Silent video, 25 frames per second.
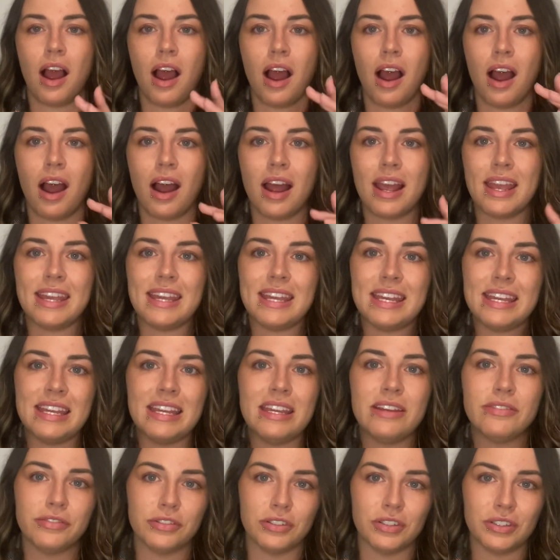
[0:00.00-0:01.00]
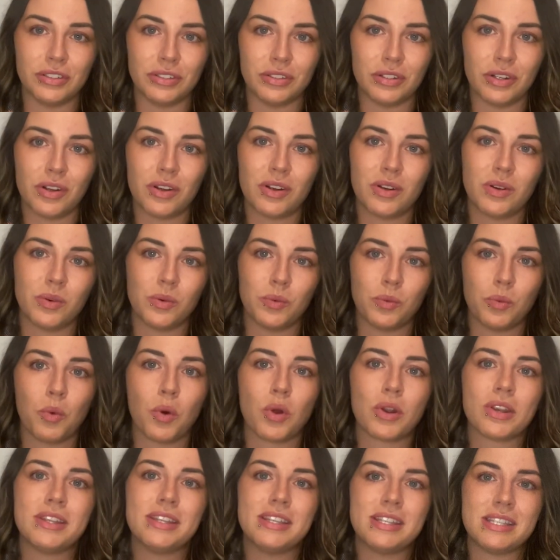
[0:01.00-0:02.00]
I even
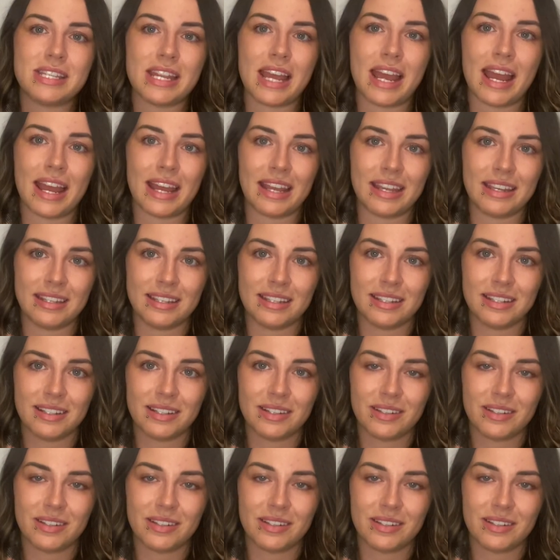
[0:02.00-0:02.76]
one day,